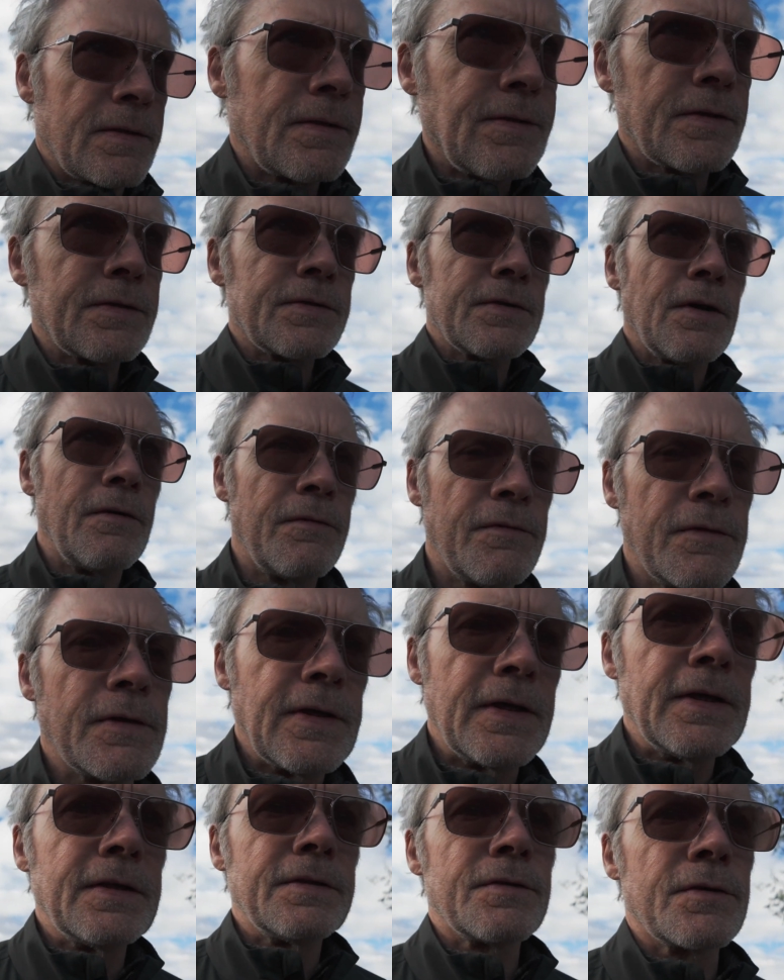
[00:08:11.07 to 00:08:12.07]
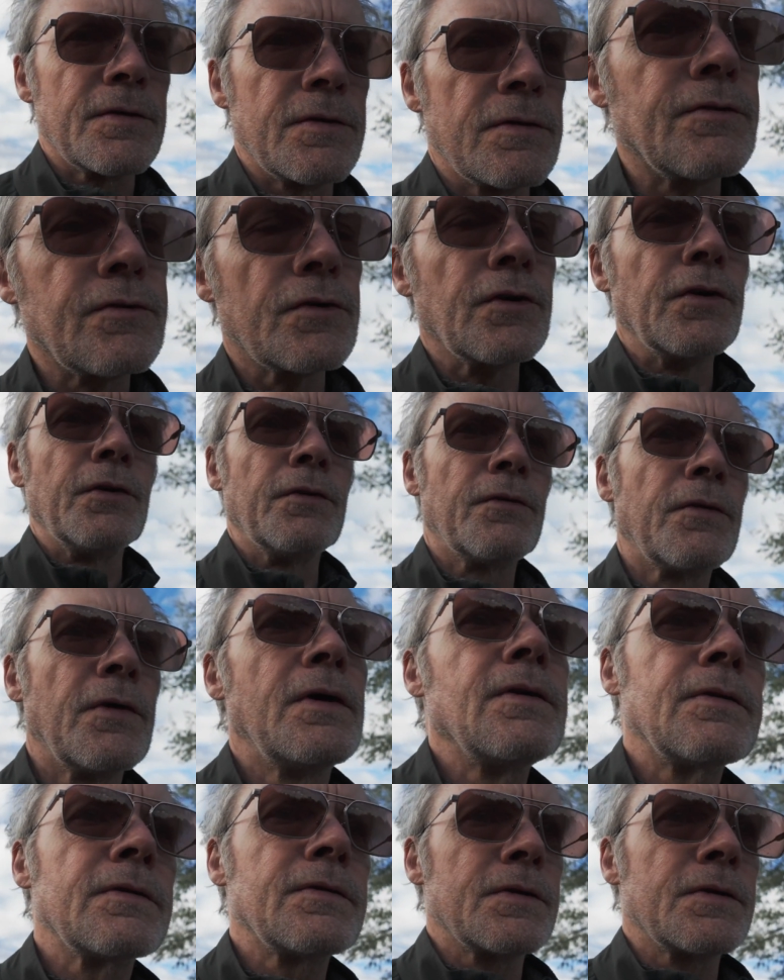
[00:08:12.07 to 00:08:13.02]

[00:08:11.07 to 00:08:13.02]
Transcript: To soften into the truth,